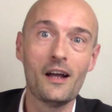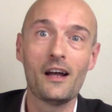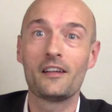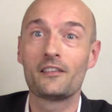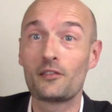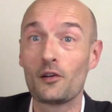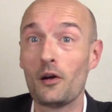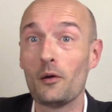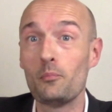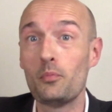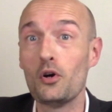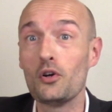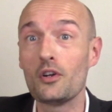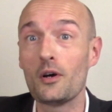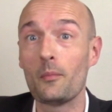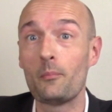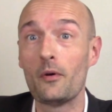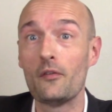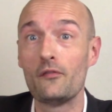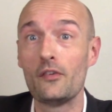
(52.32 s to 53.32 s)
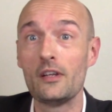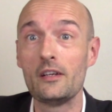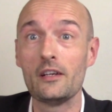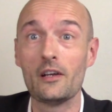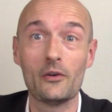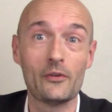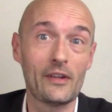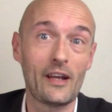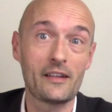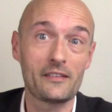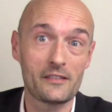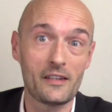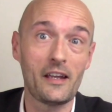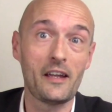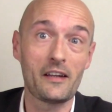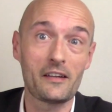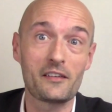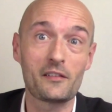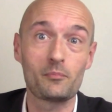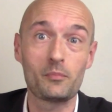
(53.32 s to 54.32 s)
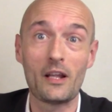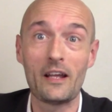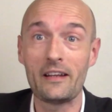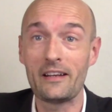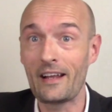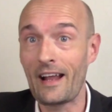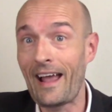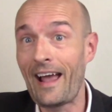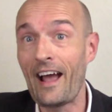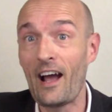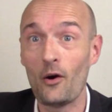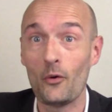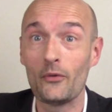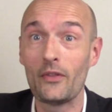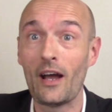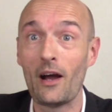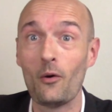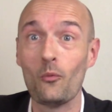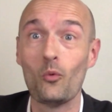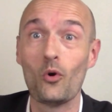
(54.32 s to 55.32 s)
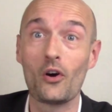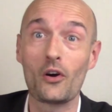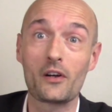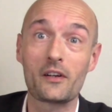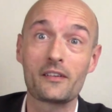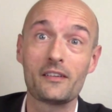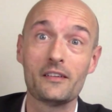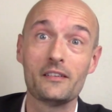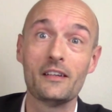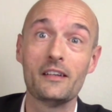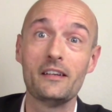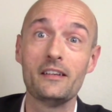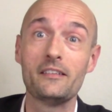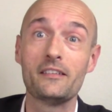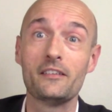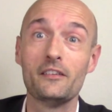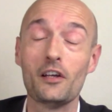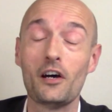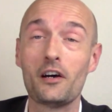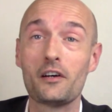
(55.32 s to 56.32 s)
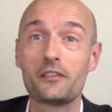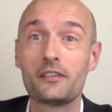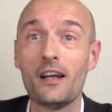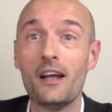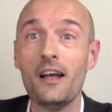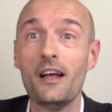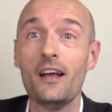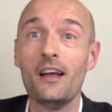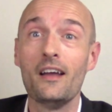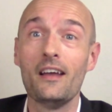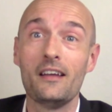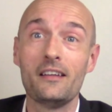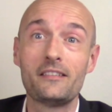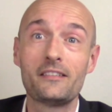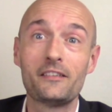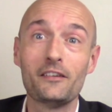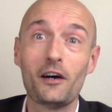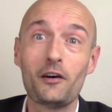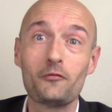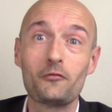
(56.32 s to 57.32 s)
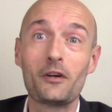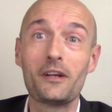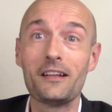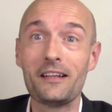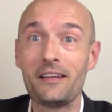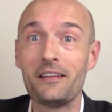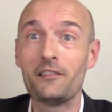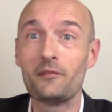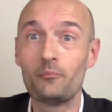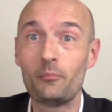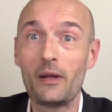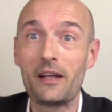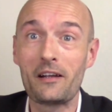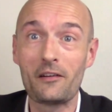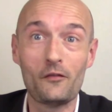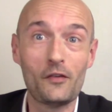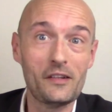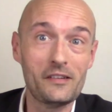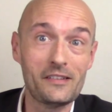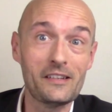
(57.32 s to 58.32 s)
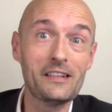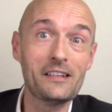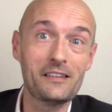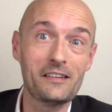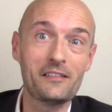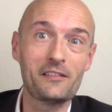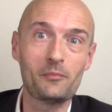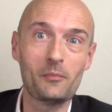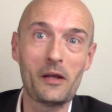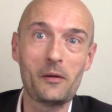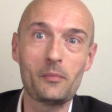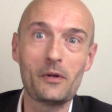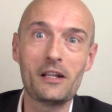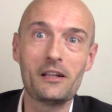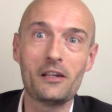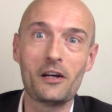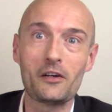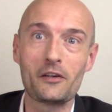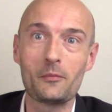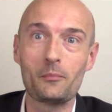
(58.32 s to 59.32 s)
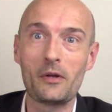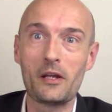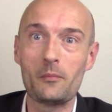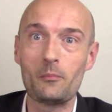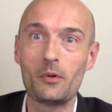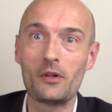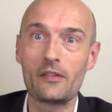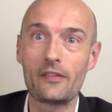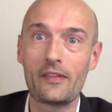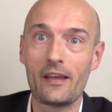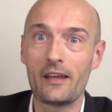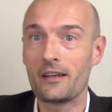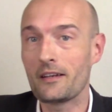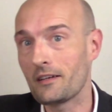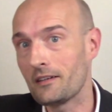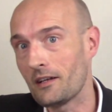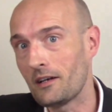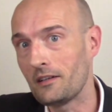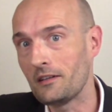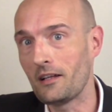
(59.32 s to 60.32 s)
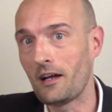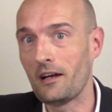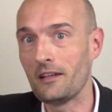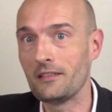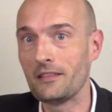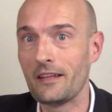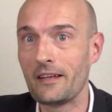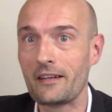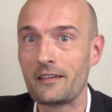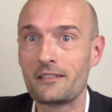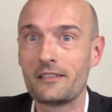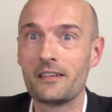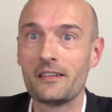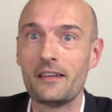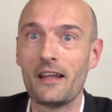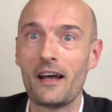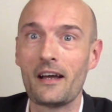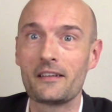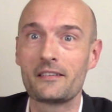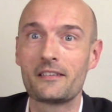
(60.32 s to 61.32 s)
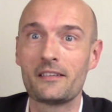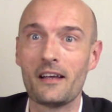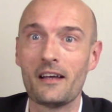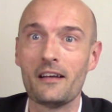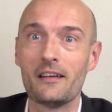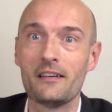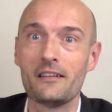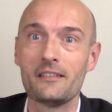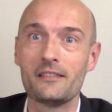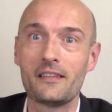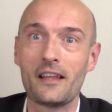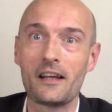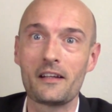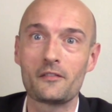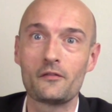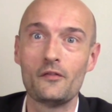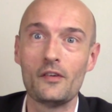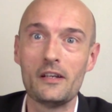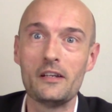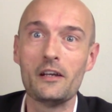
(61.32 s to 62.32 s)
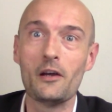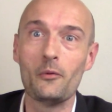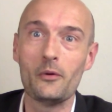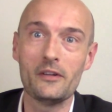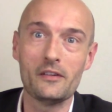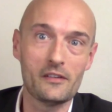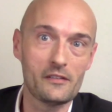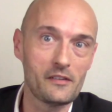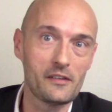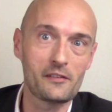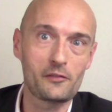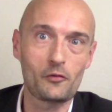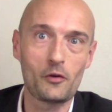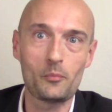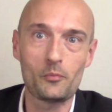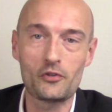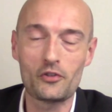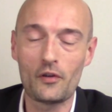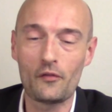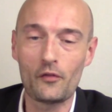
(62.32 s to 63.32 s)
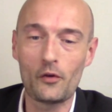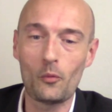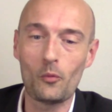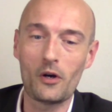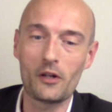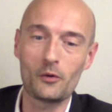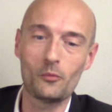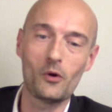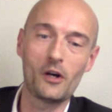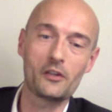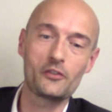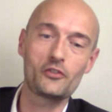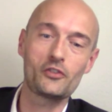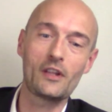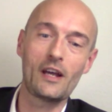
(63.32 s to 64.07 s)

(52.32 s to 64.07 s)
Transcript: And so I put up a video that day explaining how that works and that it's not really as big of a deal as maybe a lot of people think. And I'll link to that that video in the description if you want to watch